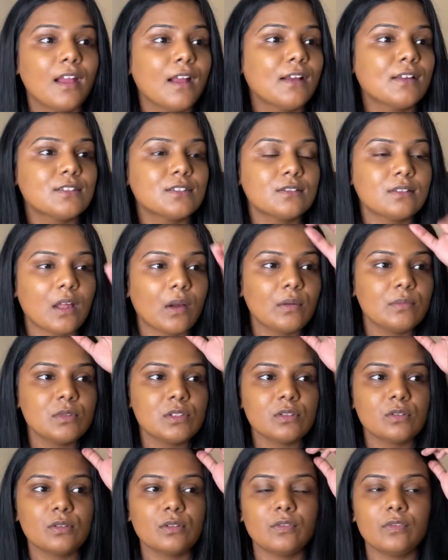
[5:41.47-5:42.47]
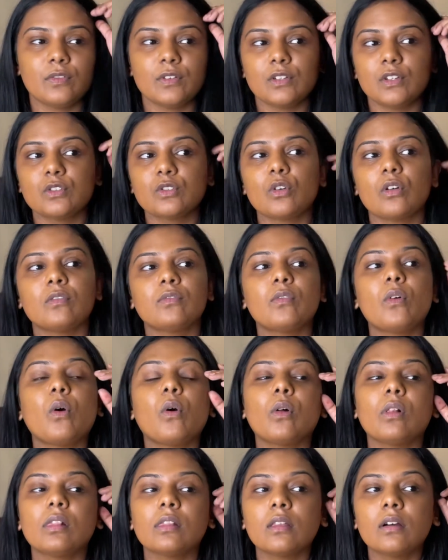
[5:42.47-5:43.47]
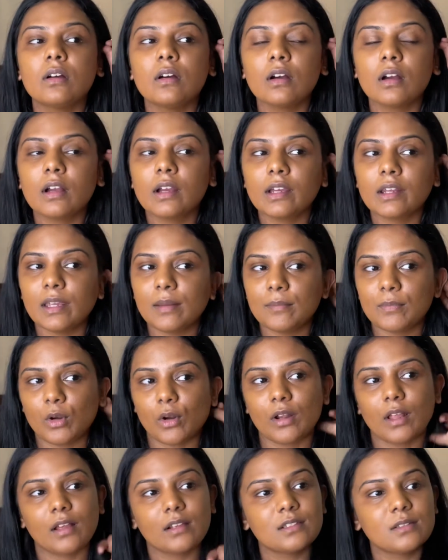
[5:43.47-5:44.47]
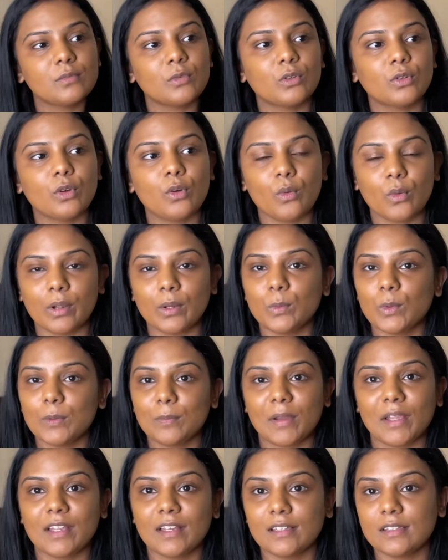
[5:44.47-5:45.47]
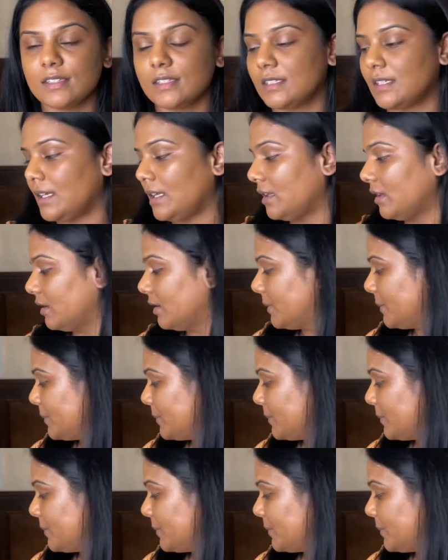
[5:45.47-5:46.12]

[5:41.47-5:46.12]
So now I'm just going to finish off all the cream products. I'm going to go in with my concealer.